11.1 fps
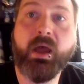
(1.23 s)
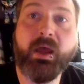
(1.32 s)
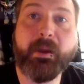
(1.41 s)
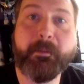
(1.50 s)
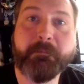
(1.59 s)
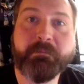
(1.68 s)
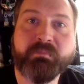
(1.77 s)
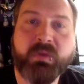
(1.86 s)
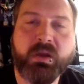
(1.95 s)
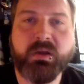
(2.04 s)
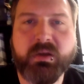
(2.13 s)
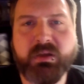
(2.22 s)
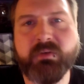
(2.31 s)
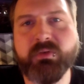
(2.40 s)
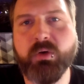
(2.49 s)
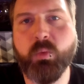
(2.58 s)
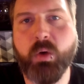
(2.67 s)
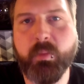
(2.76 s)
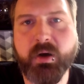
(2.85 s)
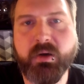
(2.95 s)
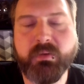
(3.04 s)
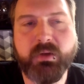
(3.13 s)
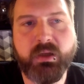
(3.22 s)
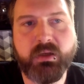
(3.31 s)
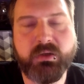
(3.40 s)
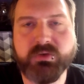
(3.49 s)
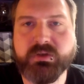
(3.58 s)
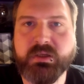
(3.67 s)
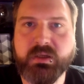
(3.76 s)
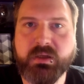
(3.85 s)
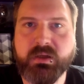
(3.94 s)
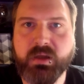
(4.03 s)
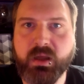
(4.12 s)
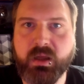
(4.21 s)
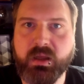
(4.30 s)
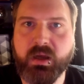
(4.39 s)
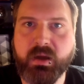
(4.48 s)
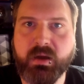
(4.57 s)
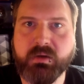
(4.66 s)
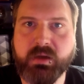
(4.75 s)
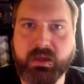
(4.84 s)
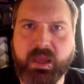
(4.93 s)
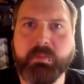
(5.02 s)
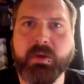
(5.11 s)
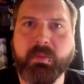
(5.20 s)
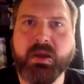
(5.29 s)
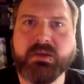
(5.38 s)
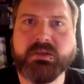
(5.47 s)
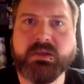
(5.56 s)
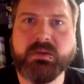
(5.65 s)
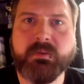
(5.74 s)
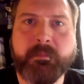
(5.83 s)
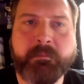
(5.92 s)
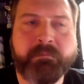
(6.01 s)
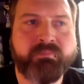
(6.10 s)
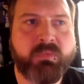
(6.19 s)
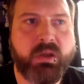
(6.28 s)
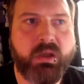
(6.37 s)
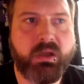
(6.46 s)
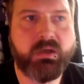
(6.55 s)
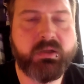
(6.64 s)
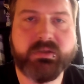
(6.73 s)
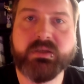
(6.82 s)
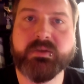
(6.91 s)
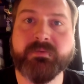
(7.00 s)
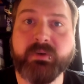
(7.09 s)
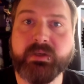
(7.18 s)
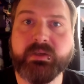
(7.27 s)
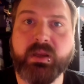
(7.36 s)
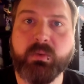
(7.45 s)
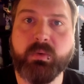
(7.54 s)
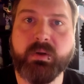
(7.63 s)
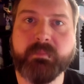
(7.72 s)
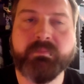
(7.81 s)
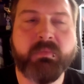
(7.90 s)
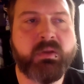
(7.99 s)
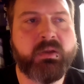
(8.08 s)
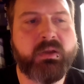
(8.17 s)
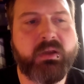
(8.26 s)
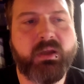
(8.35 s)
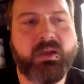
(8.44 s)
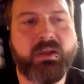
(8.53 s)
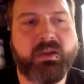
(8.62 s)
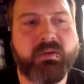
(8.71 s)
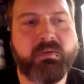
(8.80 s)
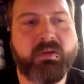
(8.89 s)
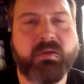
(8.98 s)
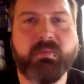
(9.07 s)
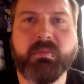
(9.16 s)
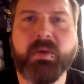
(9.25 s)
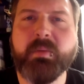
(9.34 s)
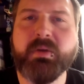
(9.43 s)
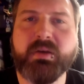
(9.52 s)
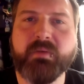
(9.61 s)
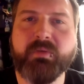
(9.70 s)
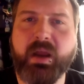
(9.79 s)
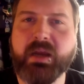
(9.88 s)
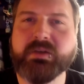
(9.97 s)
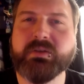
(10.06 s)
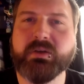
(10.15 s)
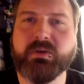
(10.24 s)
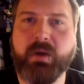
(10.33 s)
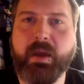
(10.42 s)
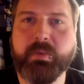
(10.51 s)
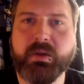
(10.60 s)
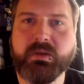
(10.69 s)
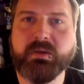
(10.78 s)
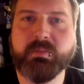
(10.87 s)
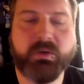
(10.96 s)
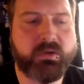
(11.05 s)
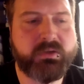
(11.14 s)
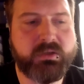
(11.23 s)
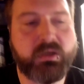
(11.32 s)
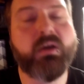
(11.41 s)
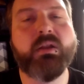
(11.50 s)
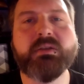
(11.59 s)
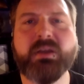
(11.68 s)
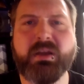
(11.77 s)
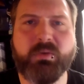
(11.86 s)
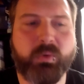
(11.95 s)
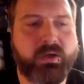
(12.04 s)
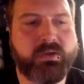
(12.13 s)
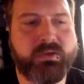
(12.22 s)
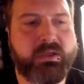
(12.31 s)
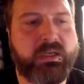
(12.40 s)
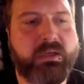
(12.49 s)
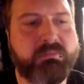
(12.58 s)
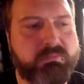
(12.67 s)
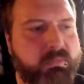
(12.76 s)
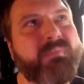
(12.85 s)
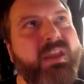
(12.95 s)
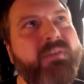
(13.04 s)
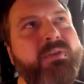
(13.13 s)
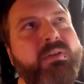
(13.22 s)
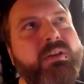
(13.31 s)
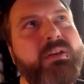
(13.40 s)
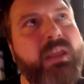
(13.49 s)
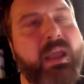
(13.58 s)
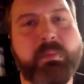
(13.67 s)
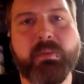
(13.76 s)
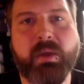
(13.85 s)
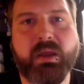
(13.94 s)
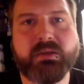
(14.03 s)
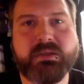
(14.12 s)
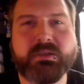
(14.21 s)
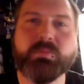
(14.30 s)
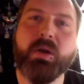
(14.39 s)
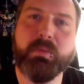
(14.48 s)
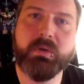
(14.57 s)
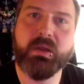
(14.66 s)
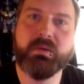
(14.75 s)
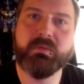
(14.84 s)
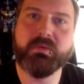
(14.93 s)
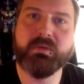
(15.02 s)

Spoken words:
Hi. You ever go to Walmart and you see a gaming magazine and it says free, take one, and maybe you never actually grab it, but you're just like, oh, that's kind of weird and neat. If you're into gaming magazines, you're probably not,